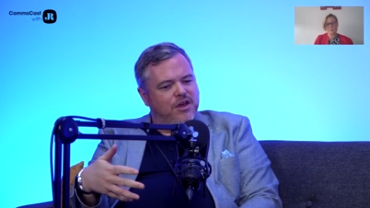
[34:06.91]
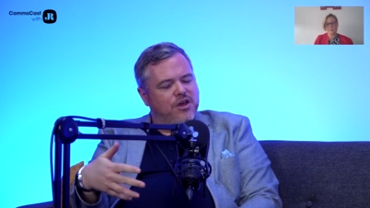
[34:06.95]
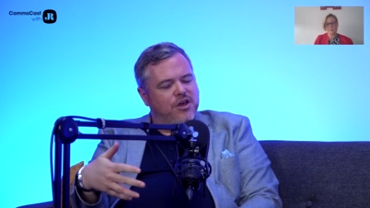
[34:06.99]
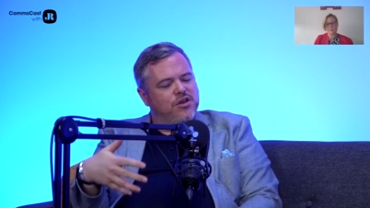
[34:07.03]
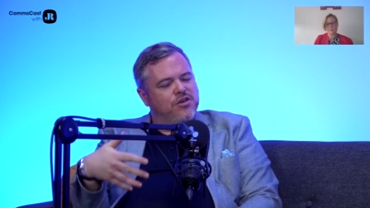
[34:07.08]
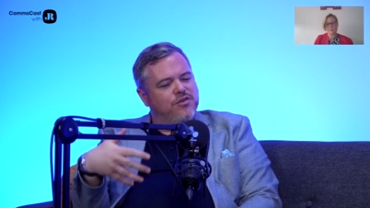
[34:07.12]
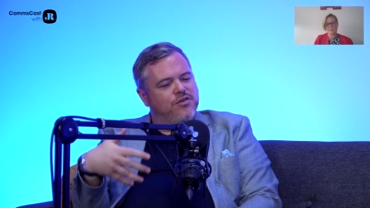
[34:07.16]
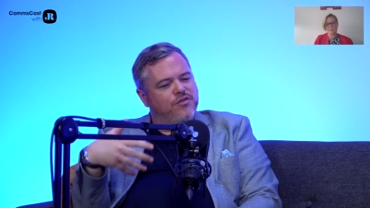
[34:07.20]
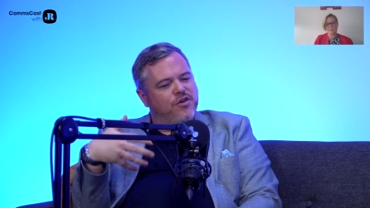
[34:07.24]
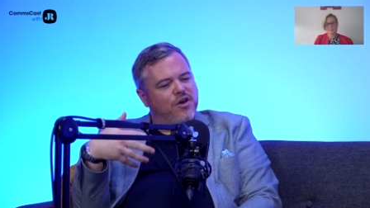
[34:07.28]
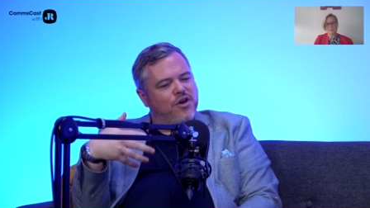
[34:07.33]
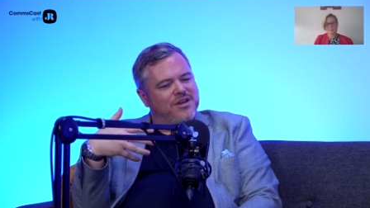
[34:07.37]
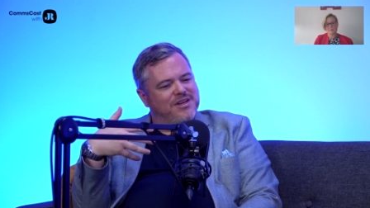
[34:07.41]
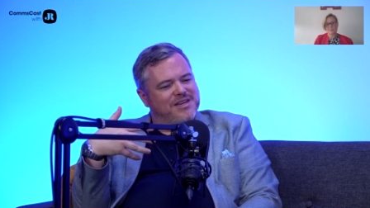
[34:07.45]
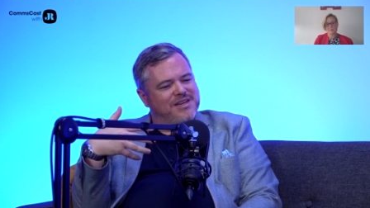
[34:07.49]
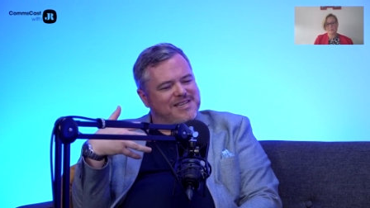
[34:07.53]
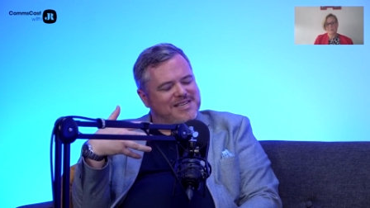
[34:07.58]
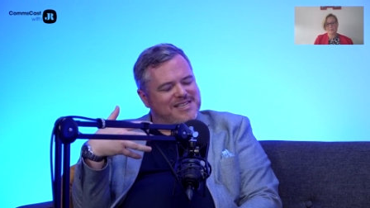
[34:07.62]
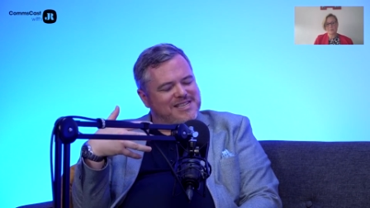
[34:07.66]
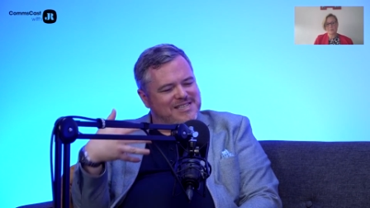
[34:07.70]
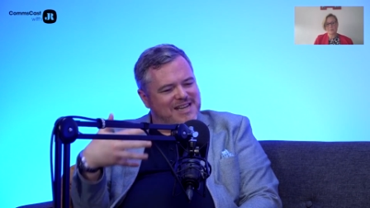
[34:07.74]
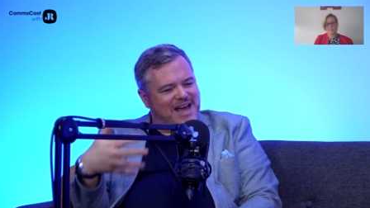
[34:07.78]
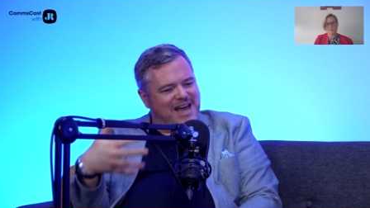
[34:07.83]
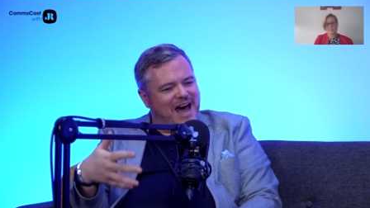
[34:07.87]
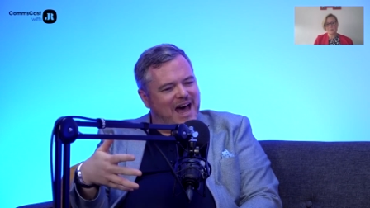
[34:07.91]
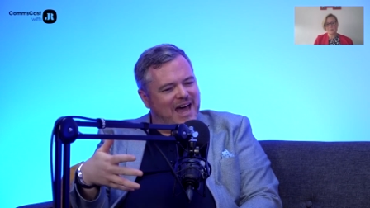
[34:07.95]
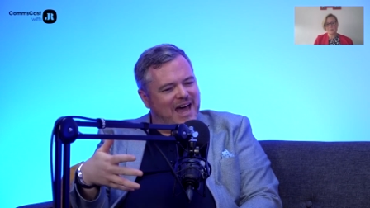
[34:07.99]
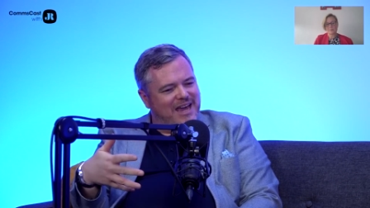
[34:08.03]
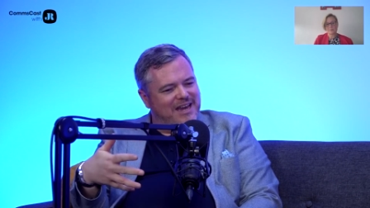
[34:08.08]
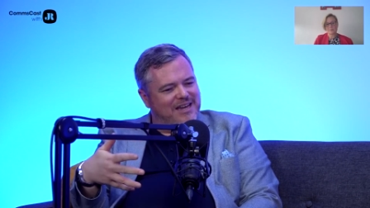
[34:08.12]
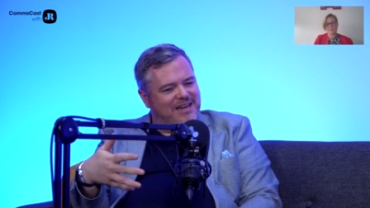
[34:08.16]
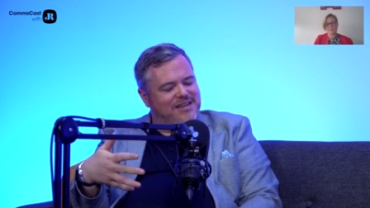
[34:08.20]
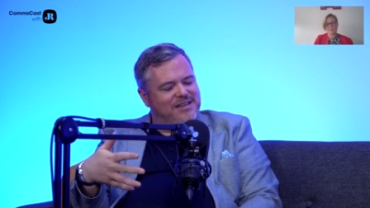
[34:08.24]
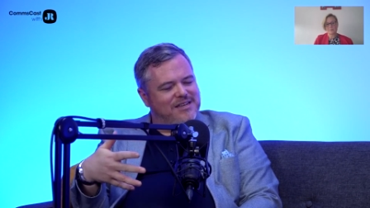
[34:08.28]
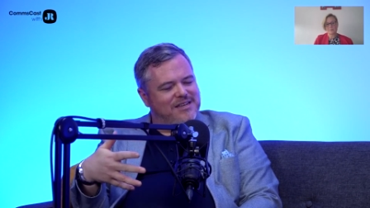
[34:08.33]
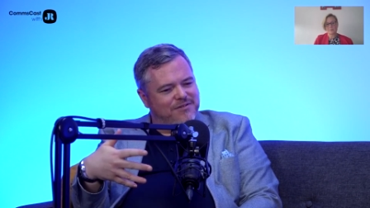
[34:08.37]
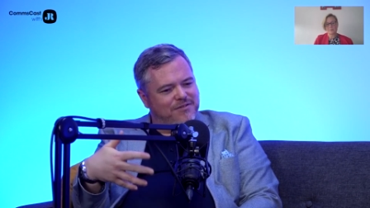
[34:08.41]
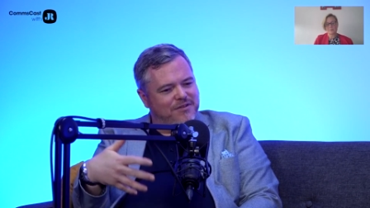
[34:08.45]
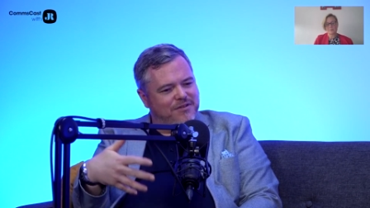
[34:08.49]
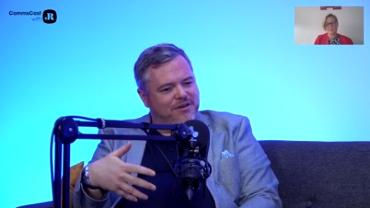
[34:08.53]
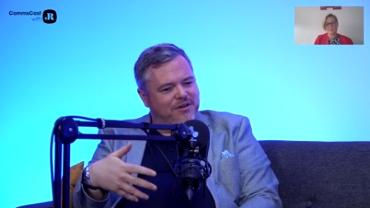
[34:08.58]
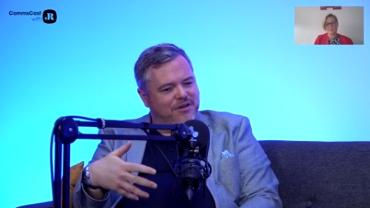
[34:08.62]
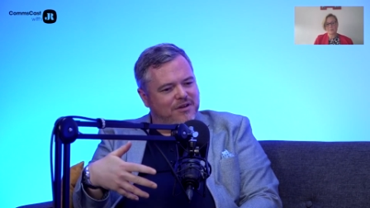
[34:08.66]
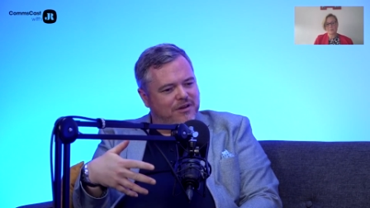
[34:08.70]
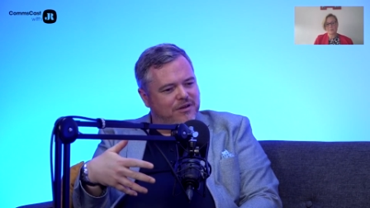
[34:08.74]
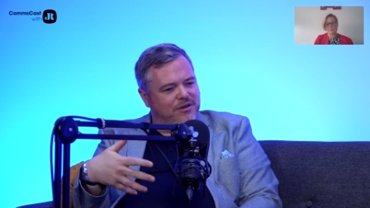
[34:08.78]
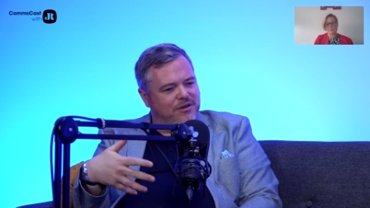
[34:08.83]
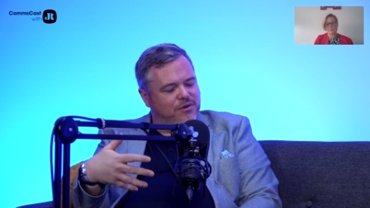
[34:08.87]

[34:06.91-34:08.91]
You've got to decide difficult